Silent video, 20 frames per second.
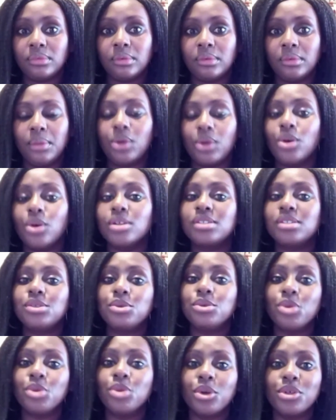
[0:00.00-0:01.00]
Because,
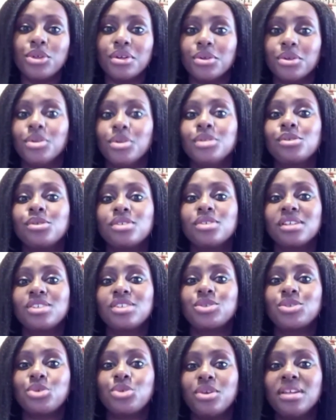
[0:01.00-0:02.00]
you know, you're also
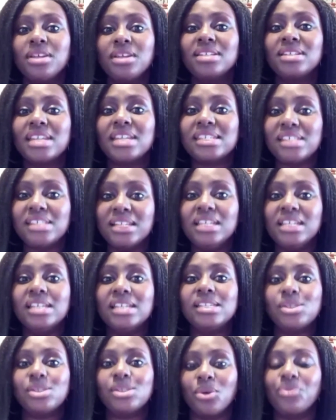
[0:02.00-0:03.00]
just showing
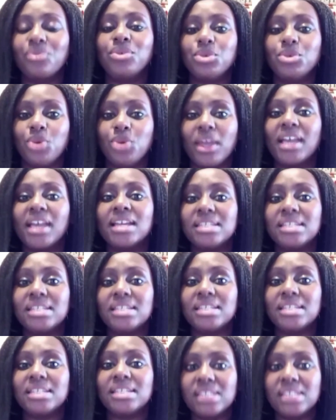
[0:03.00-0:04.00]
resilience of, you know, I can
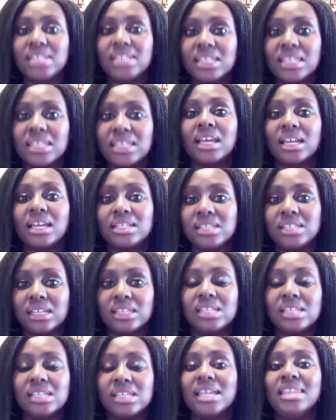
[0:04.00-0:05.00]
take this, I can take this.
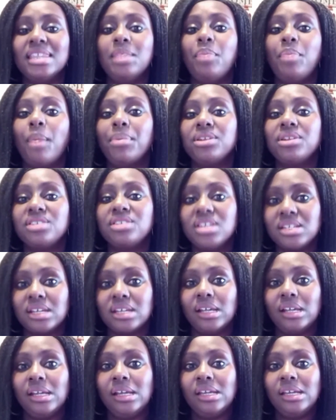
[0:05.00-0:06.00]
And the perpetrator
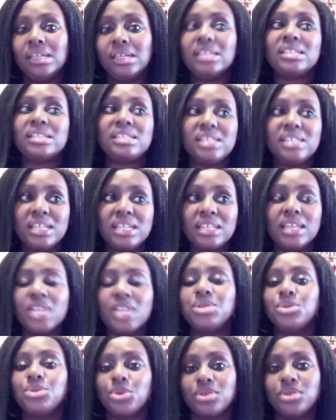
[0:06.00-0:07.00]
is seeing
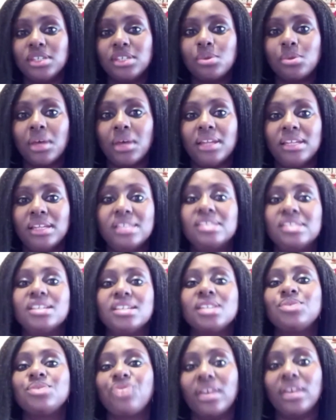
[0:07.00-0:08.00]
that, you know, this one is
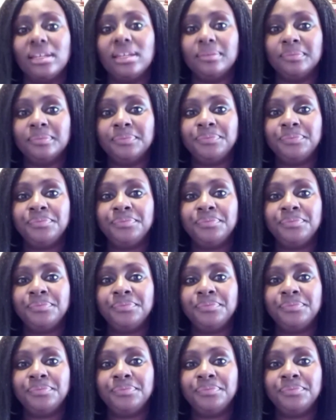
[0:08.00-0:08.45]
just fine.